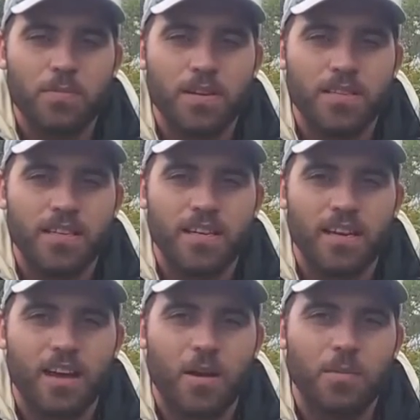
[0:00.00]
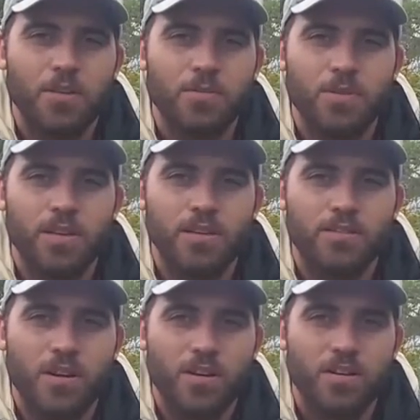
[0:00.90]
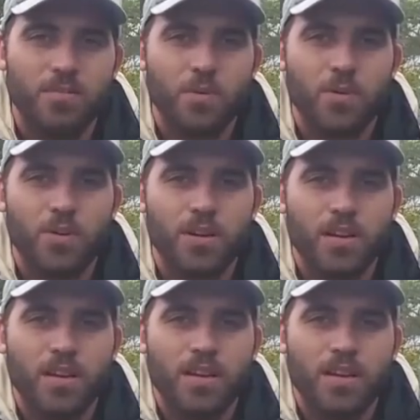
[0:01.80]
but it's gonna allow me to bring the drone aboard,